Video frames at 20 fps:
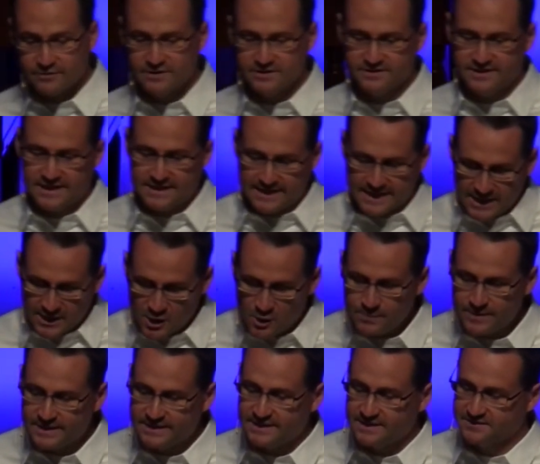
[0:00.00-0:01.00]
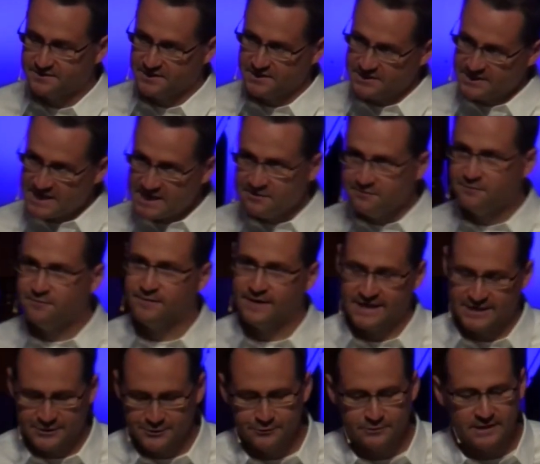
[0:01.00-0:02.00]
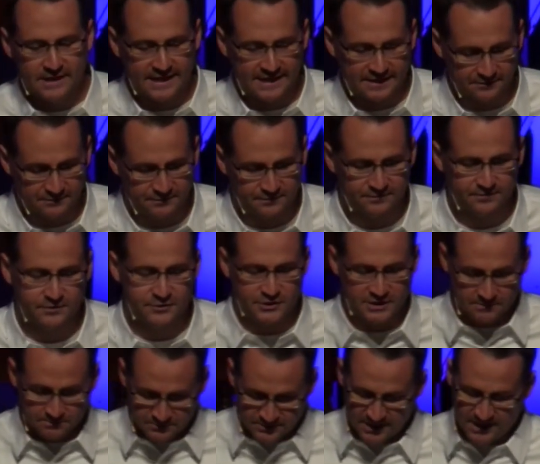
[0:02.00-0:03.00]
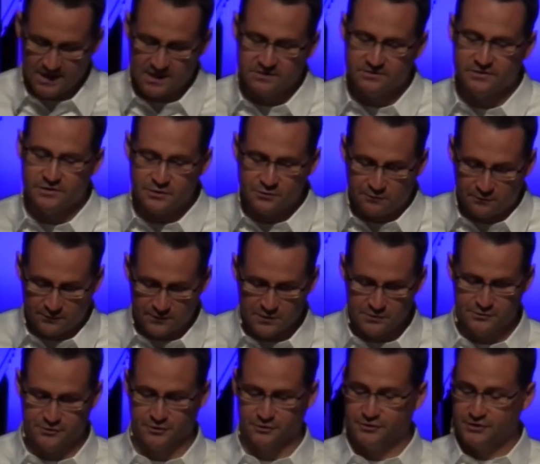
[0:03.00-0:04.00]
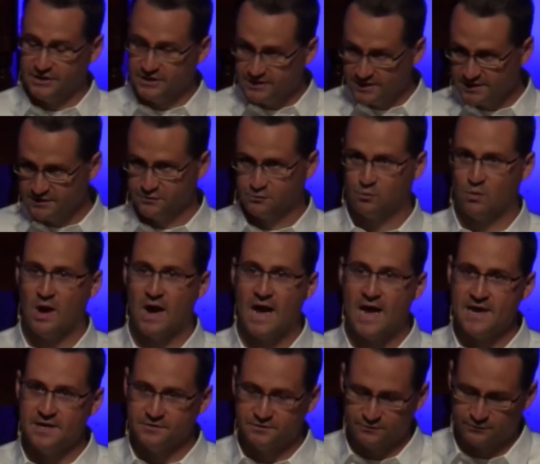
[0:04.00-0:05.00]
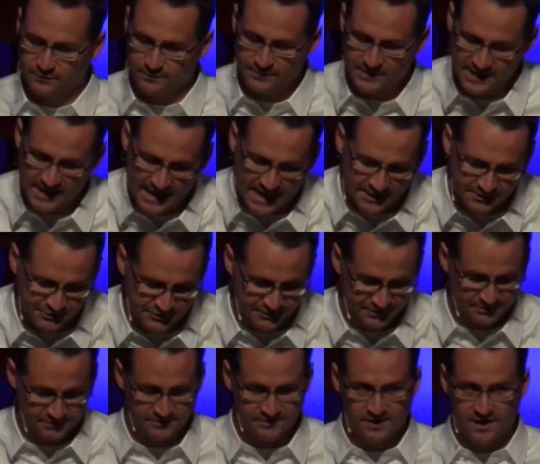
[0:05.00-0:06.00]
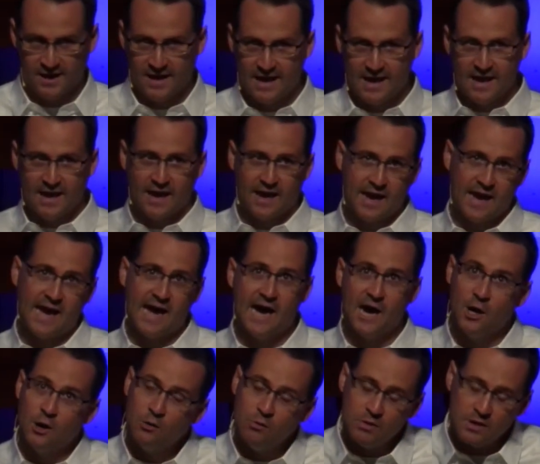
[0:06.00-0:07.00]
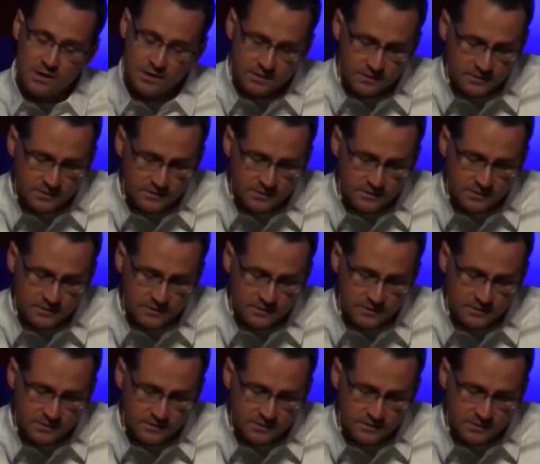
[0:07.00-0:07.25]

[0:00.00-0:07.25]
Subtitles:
is that Naomi does indeed find new life. She obtains a new future. She does rise from the ashes. How?